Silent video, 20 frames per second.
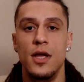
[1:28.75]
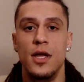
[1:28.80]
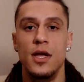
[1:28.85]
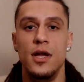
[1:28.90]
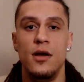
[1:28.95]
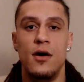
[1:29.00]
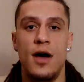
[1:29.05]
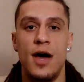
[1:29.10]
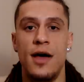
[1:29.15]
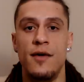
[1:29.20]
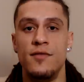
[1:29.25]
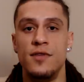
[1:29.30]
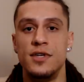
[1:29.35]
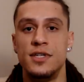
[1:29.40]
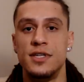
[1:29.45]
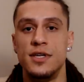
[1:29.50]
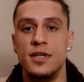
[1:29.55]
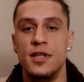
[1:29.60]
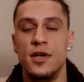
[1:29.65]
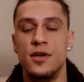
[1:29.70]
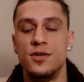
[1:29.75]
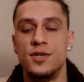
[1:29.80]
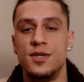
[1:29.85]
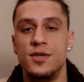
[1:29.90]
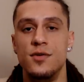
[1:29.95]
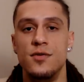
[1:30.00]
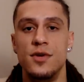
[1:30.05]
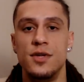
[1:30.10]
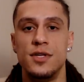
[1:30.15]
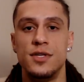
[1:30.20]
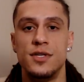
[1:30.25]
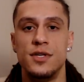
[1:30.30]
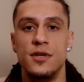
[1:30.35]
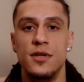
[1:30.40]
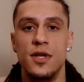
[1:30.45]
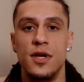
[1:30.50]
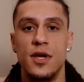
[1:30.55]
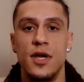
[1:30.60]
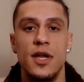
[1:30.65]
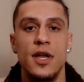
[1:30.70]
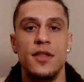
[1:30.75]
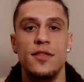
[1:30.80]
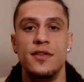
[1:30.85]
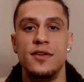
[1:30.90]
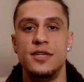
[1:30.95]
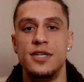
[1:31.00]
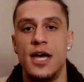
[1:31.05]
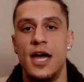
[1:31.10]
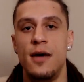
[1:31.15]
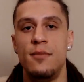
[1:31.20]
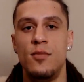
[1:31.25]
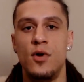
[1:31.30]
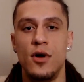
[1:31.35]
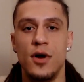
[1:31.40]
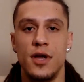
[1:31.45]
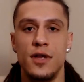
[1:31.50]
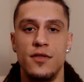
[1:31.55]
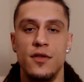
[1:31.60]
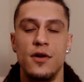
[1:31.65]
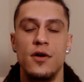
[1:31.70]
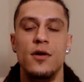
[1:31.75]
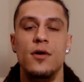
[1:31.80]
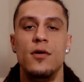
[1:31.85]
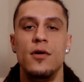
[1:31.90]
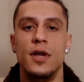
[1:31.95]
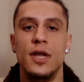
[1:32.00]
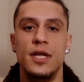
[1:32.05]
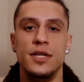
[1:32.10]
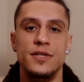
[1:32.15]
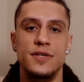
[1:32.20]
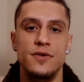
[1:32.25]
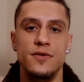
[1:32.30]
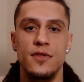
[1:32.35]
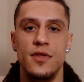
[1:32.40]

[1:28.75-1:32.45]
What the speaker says: You know, obviously those students are looking at the job market they're going into.